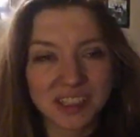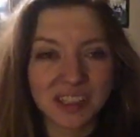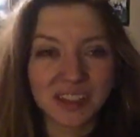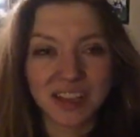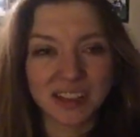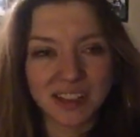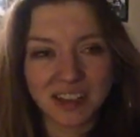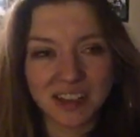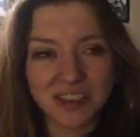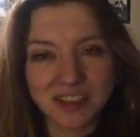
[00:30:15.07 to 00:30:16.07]
They'll get like
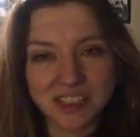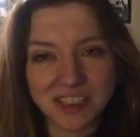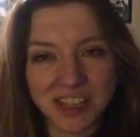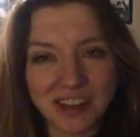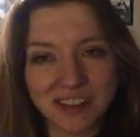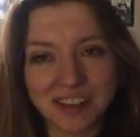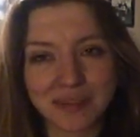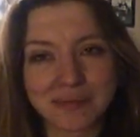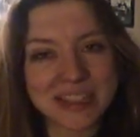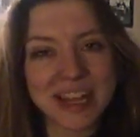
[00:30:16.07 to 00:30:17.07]
hundreds of
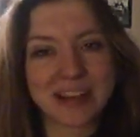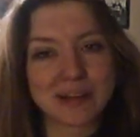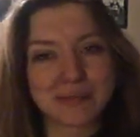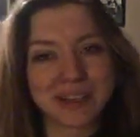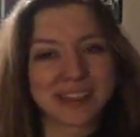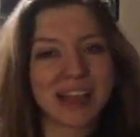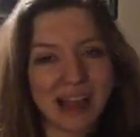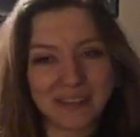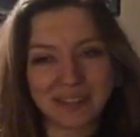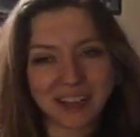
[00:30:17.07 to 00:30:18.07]
thumbs down, but they
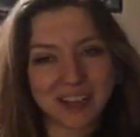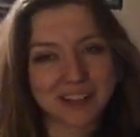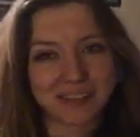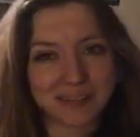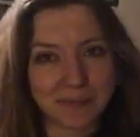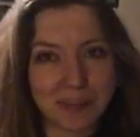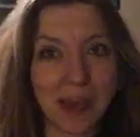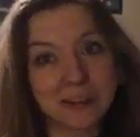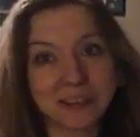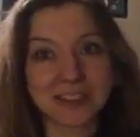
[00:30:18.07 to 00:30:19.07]
have like
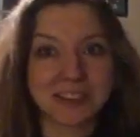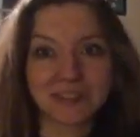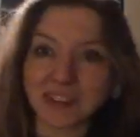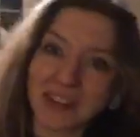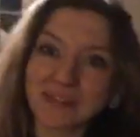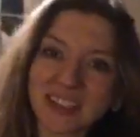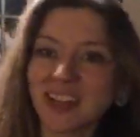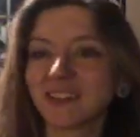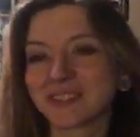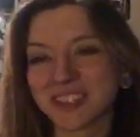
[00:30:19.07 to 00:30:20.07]
thousands of thumbs
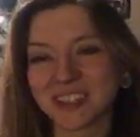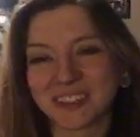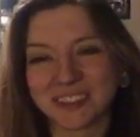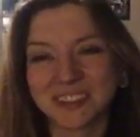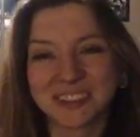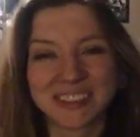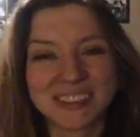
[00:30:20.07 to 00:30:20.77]
up, so